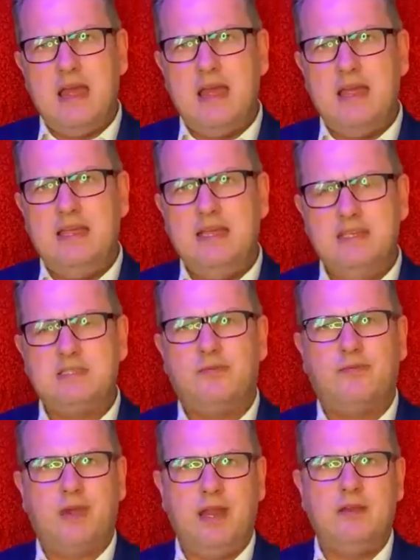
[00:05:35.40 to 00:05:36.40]
He is
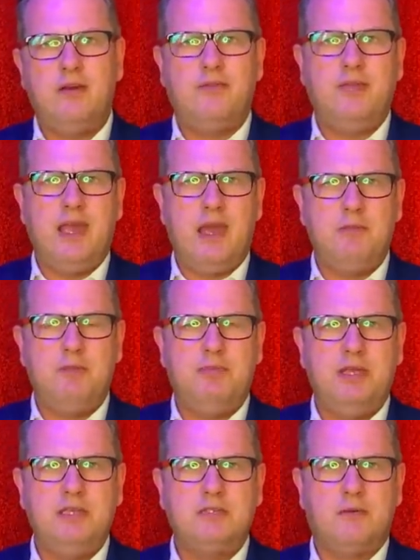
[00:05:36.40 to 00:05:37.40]
afraid of the
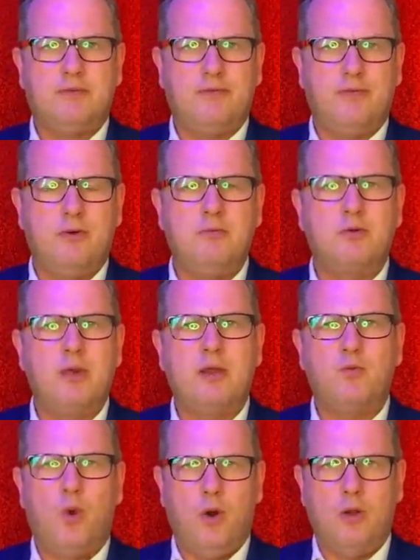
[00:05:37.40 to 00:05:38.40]
MEPs of the former
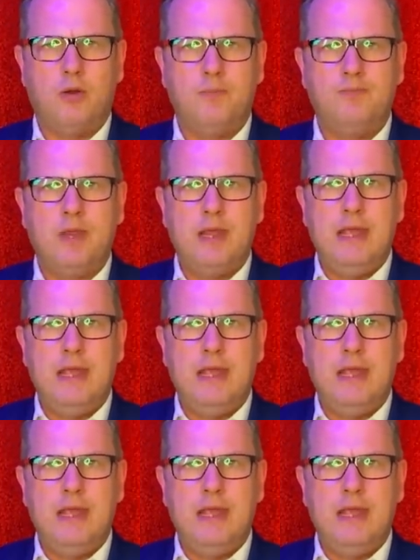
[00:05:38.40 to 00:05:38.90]
Red Wall.